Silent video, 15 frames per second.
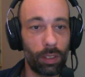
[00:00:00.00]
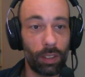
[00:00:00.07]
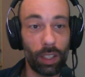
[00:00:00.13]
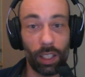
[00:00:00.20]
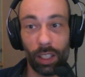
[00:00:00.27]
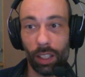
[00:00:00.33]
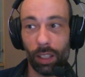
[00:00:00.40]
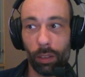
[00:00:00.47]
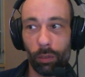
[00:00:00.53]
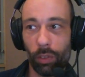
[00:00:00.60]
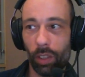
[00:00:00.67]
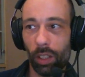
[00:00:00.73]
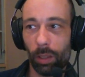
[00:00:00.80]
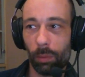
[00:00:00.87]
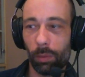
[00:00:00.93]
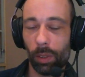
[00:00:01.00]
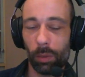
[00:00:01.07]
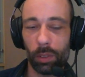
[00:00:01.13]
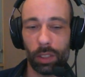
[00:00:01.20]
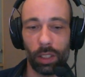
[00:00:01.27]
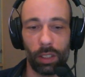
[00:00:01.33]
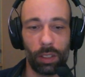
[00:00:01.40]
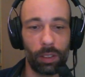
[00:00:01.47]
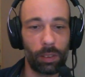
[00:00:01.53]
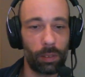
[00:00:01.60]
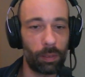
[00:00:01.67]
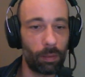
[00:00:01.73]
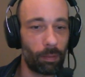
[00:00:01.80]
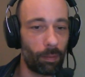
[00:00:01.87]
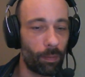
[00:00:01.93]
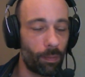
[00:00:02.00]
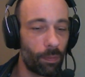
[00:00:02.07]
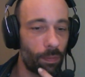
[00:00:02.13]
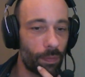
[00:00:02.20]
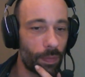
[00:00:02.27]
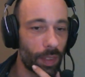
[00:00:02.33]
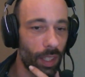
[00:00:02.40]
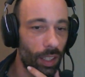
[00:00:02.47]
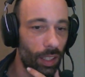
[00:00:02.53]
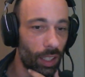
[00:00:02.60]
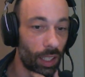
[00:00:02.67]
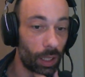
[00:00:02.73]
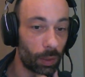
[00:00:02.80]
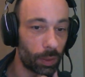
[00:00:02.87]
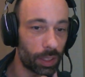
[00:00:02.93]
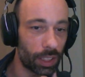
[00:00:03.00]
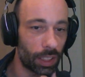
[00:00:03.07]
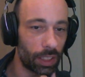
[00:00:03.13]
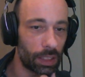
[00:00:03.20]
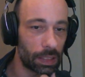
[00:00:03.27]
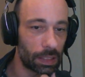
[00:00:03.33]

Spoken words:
thinking in freedom, I would say. I always say.